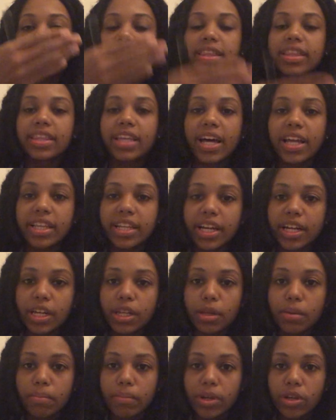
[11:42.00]
That line in
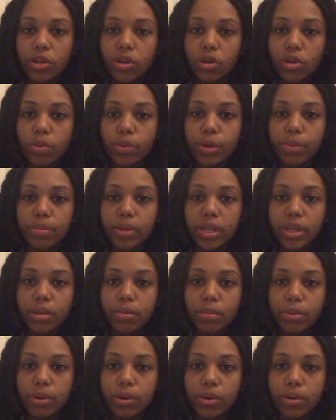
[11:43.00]
the middle would be the
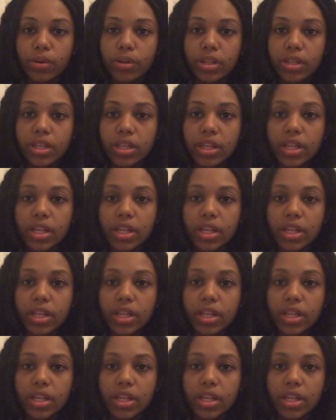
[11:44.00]
bone,